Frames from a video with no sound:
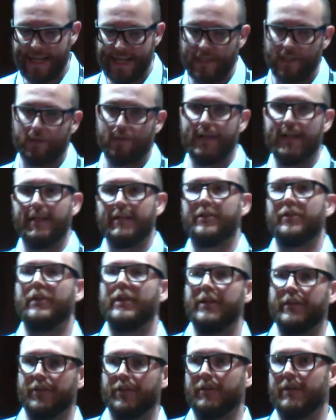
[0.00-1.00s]
integrate it
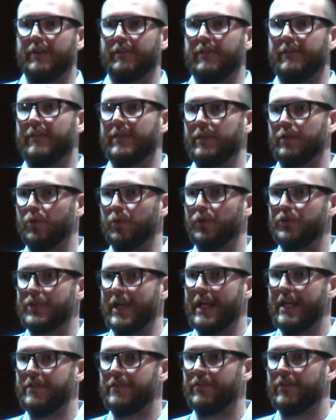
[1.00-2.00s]
into your existing tool
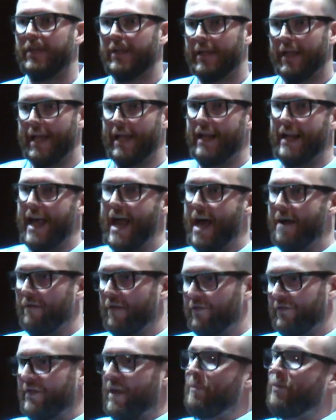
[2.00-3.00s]
chains and have
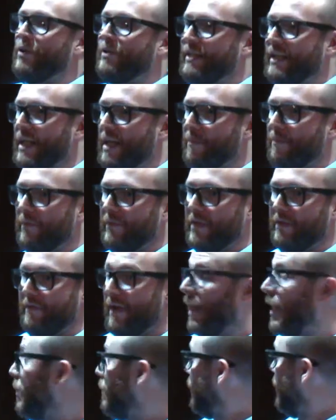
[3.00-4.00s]
a separate team
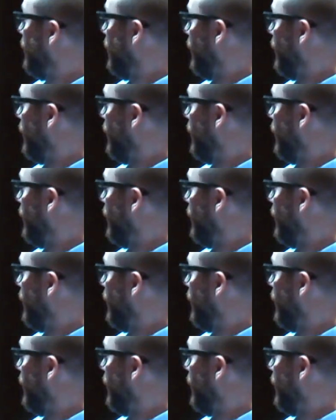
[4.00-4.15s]
develop